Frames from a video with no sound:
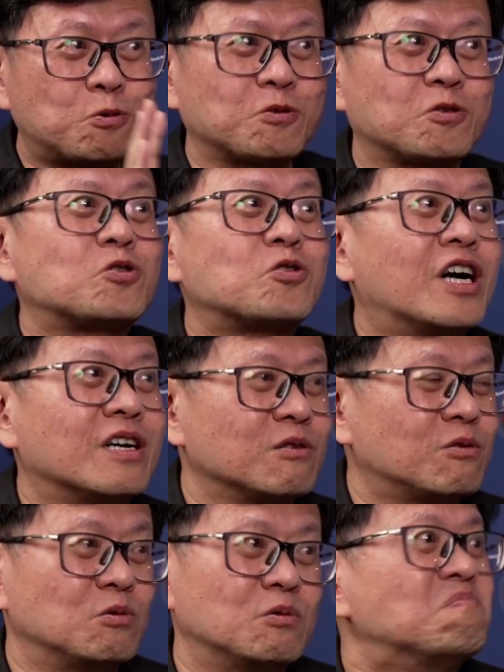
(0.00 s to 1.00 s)
shrunk
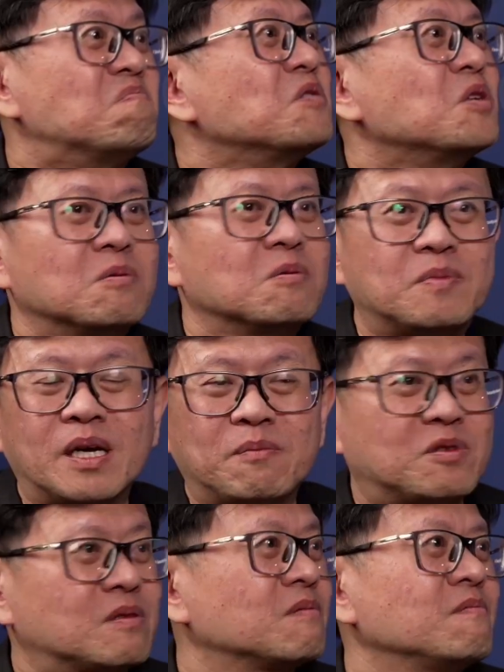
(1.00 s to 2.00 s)
to
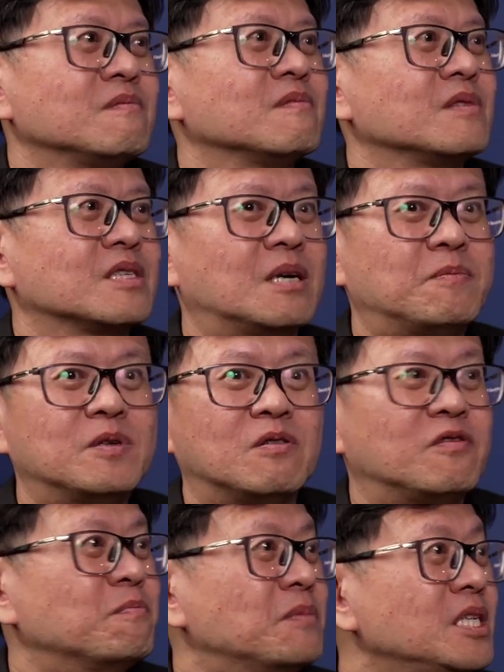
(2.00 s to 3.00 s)
perhaps a couple
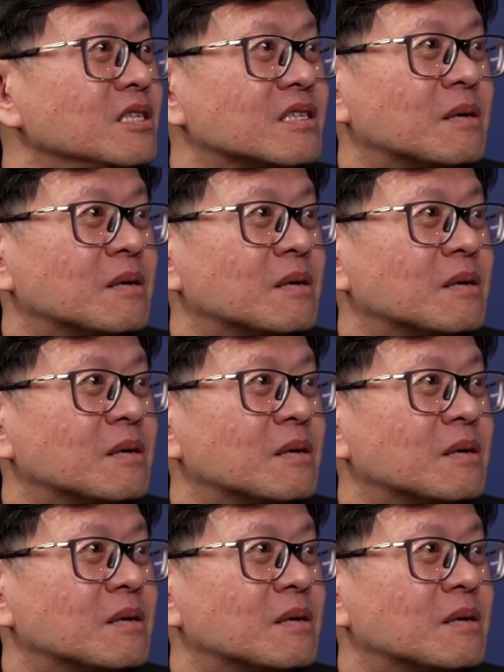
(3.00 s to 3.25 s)
of minutes, couple